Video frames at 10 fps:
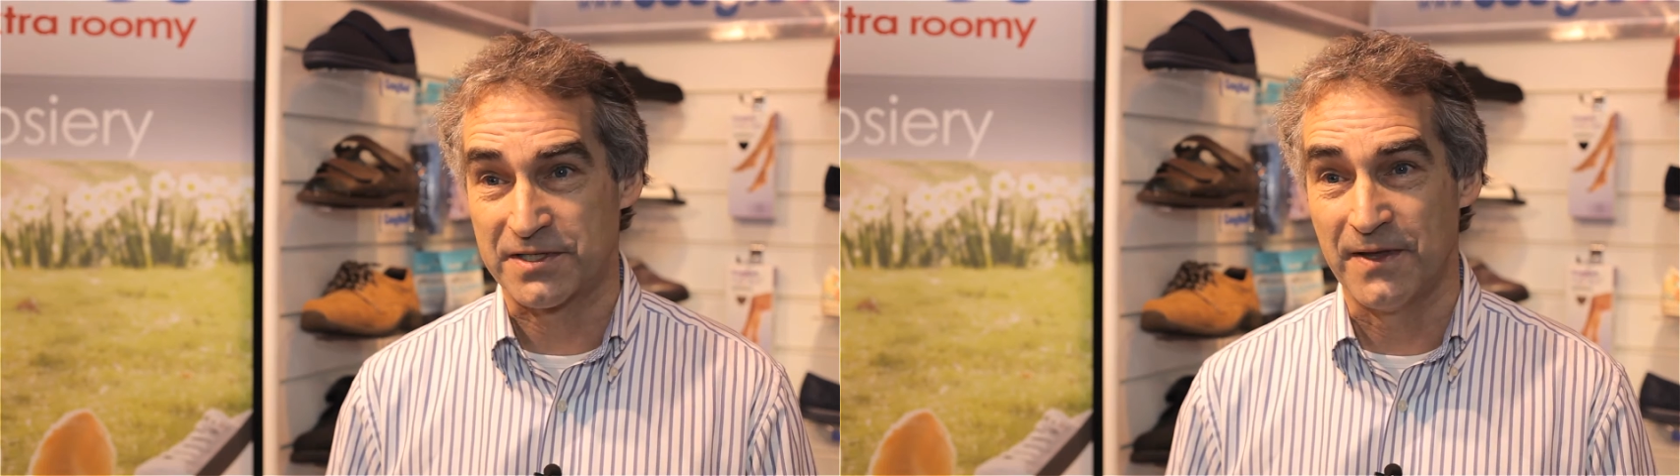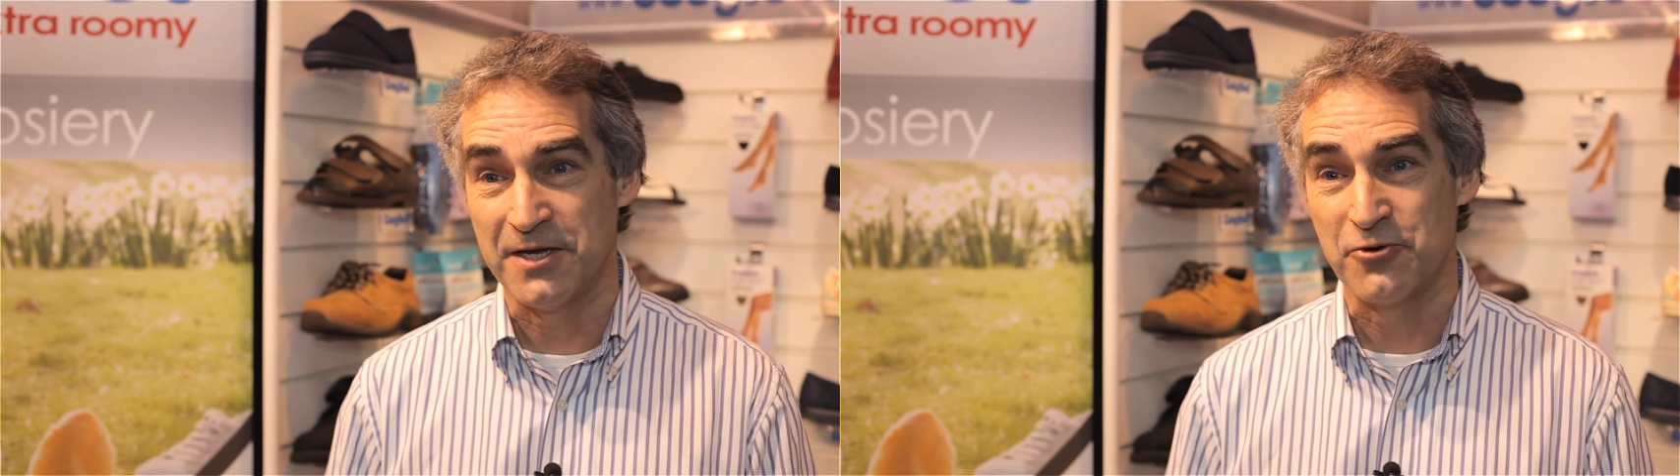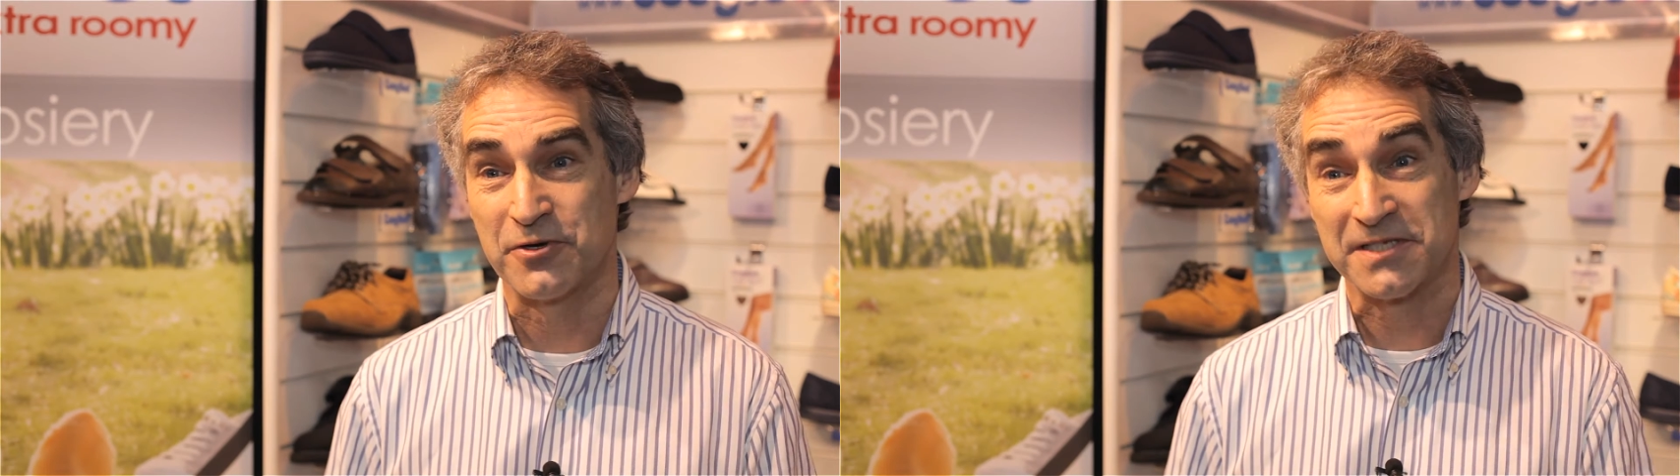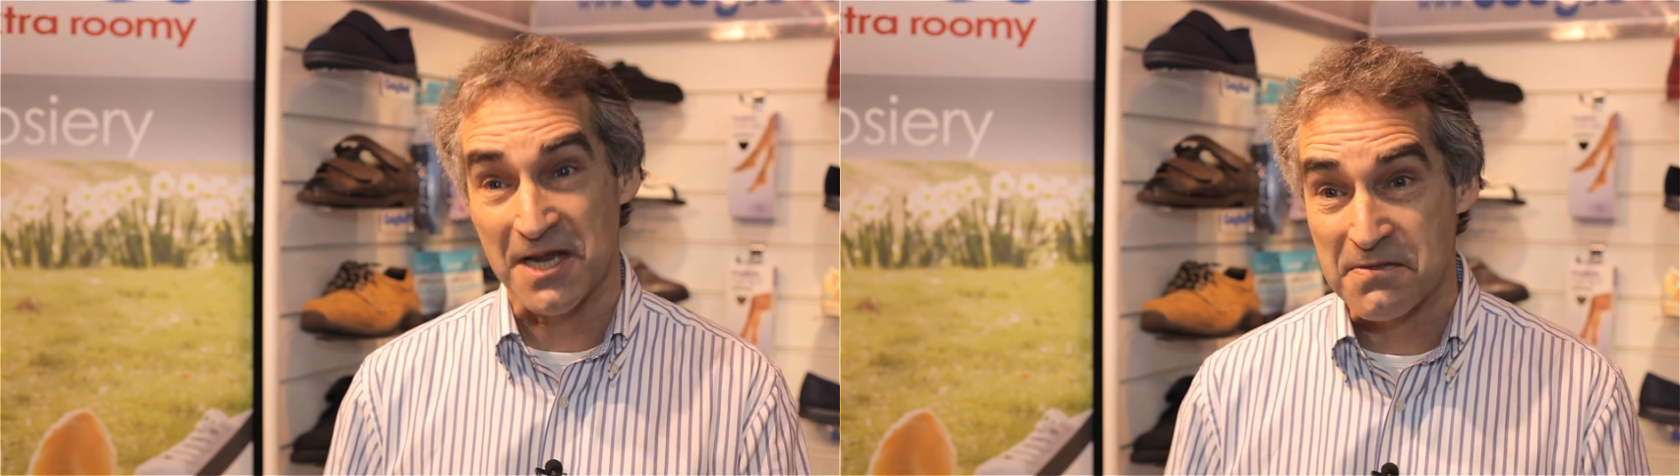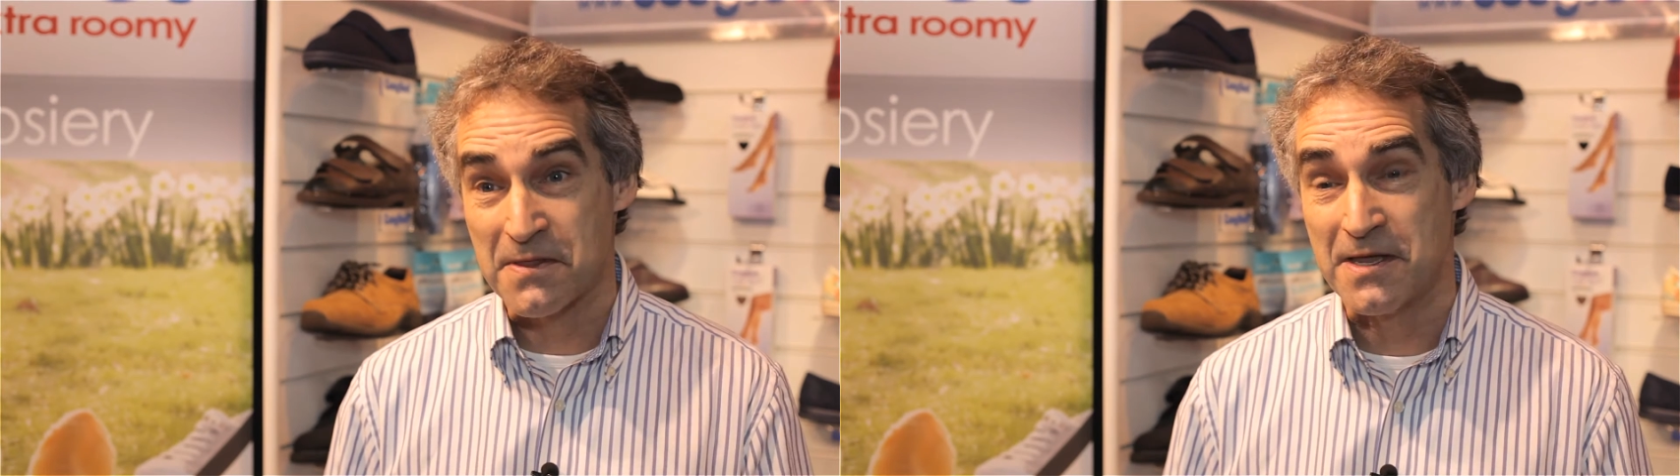and then you can
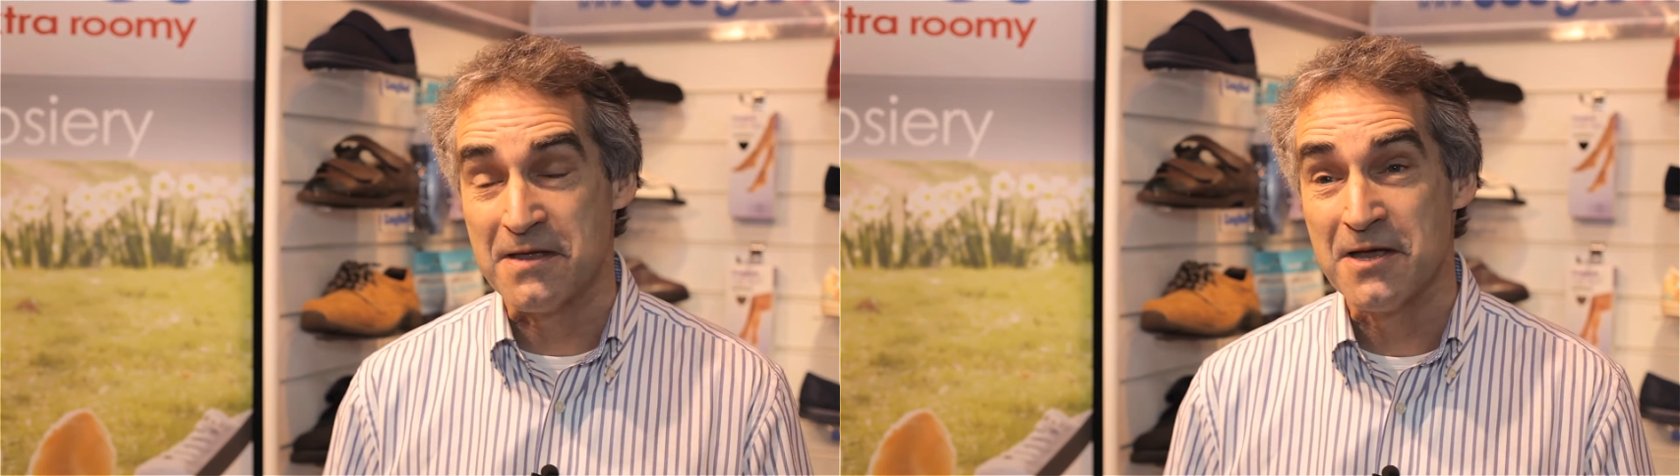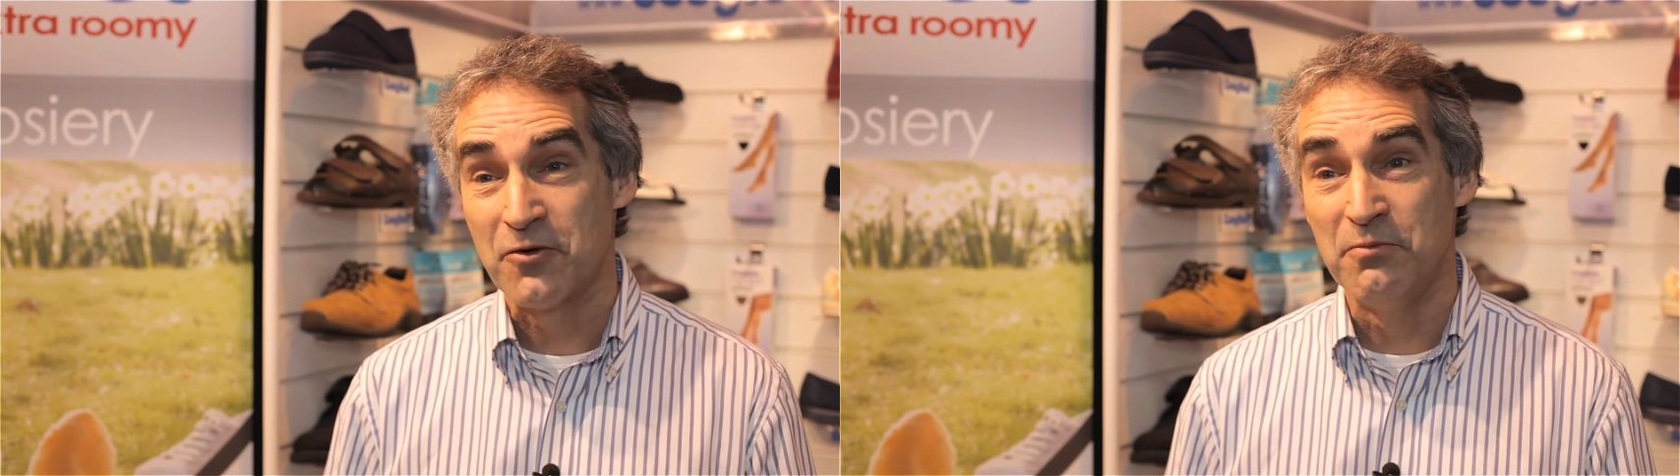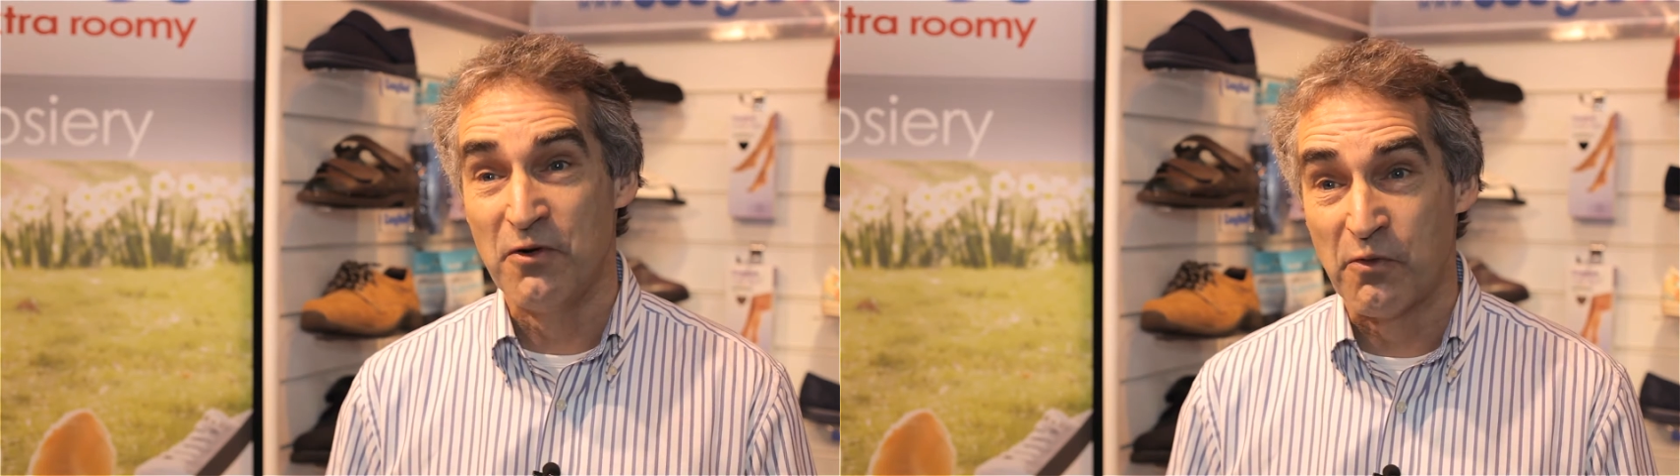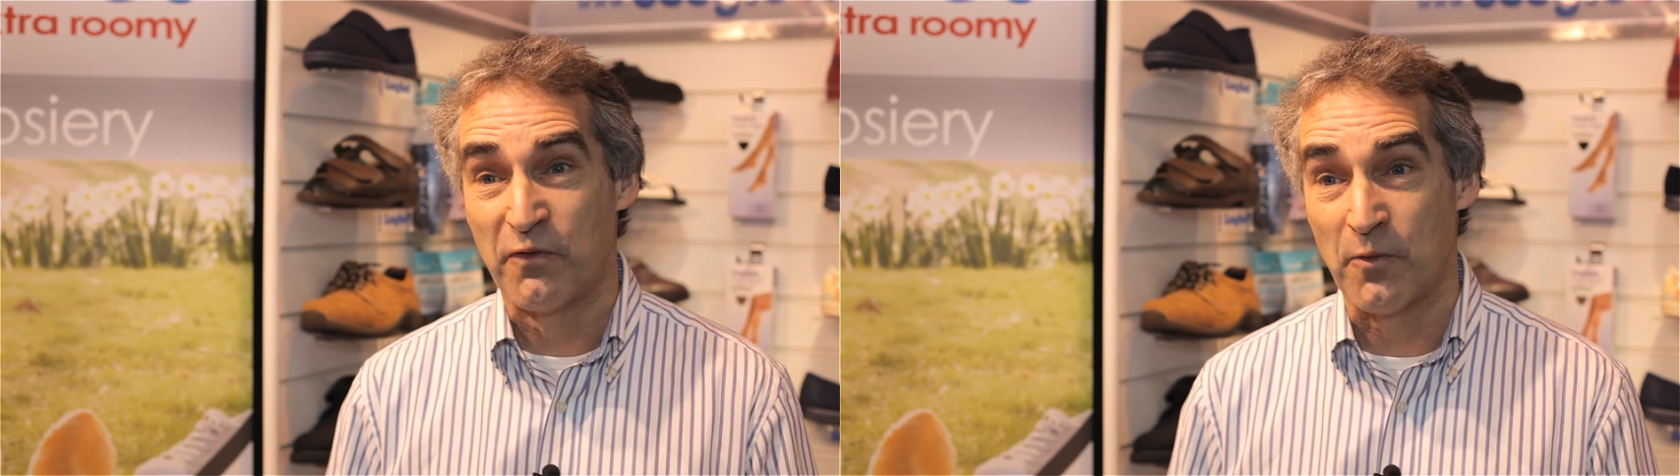take the removable